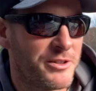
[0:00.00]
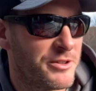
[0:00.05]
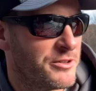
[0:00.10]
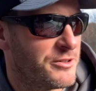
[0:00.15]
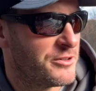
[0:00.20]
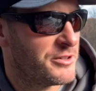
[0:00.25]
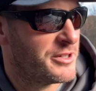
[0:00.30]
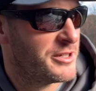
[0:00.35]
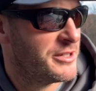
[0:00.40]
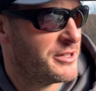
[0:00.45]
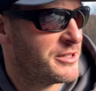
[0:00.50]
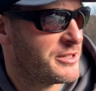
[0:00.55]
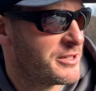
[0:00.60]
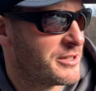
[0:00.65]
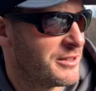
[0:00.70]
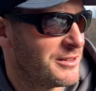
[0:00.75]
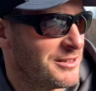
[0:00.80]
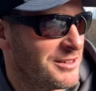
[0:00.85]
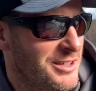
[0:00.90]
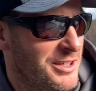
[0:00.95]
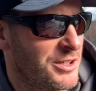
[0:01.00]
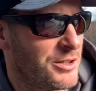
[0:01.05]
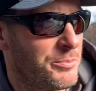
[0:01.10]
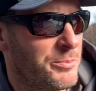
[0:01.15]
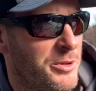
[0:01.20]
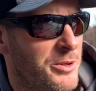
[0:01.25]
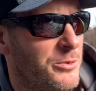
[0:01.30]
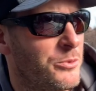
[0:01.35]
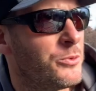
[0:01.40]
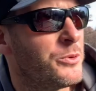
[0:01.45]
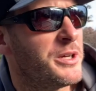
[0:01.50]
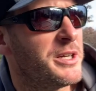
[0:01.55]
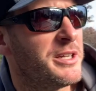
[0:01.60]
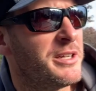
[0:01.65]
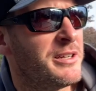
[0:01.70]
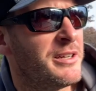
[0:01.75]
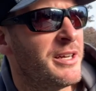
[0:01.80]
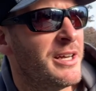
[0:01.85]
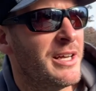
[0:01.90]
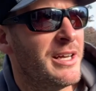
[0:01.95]
degrees, little bit of
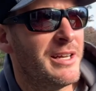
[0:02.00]
wind,